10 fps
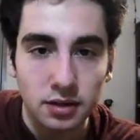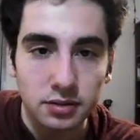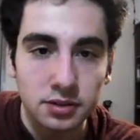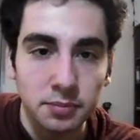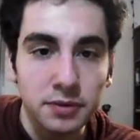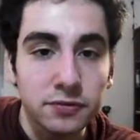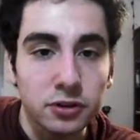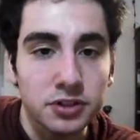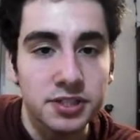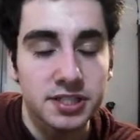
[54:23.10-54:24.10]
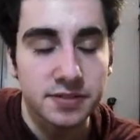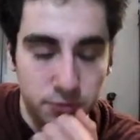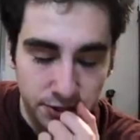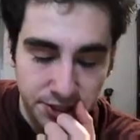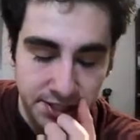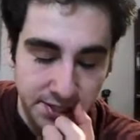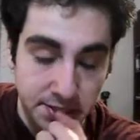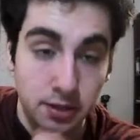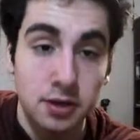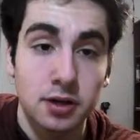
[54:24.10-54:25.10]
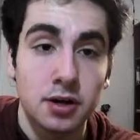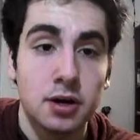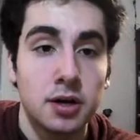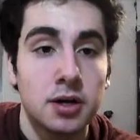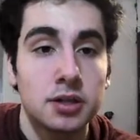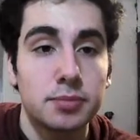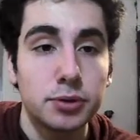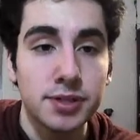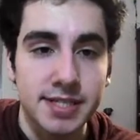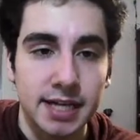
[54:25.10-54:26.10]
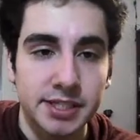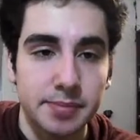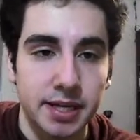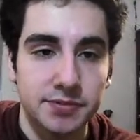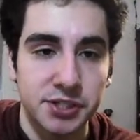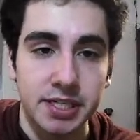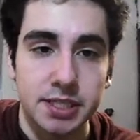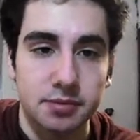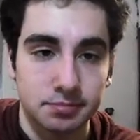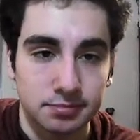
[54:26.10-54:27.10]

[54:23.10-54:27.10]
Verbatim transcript: Number 464, cheese. The moon is actually made of cheese.